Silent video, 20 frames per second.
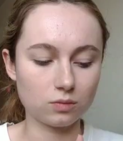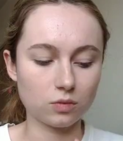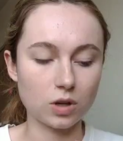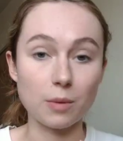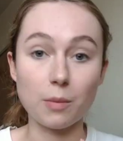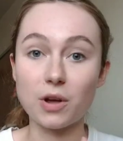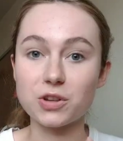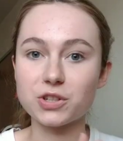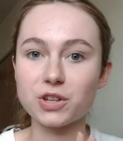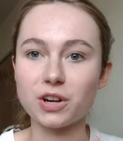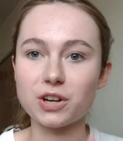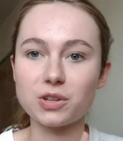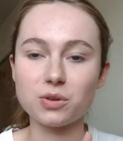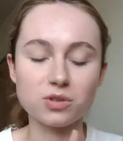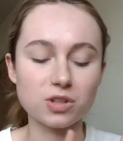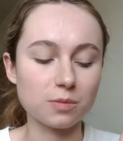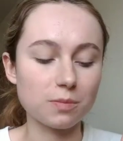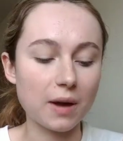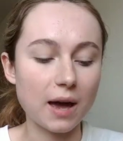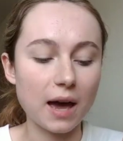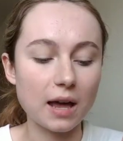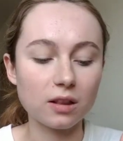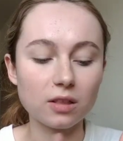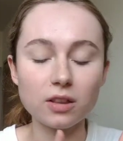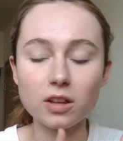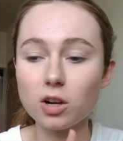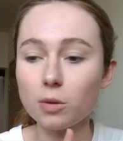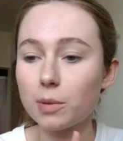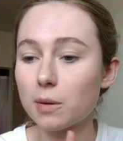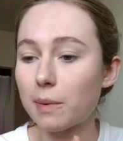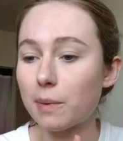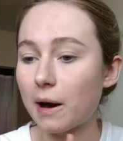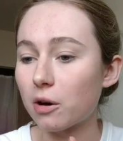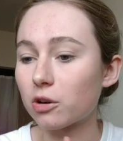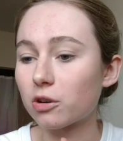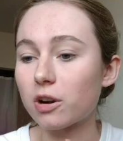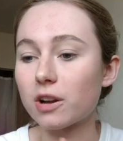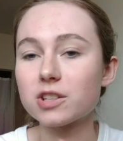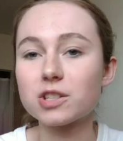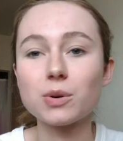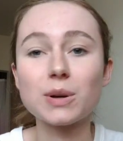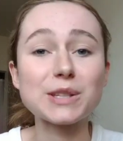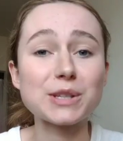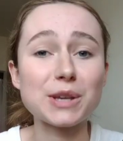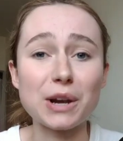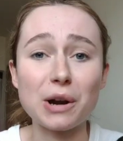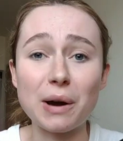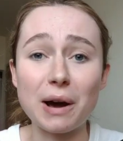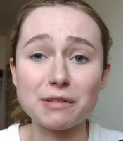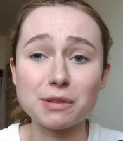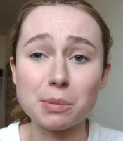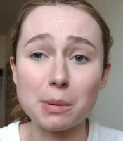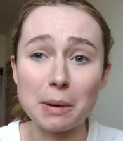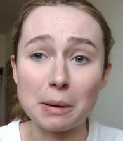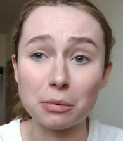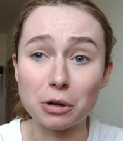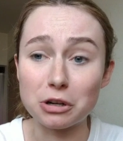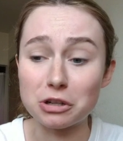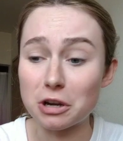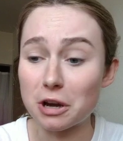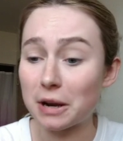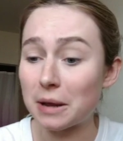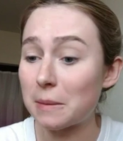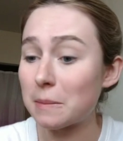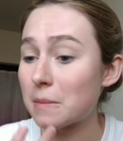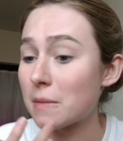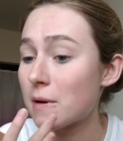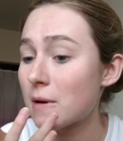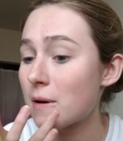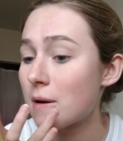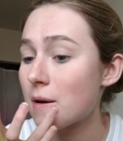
What I'm also going to do is just pat a little bit of powder onto it so I don't have to put my brush on it.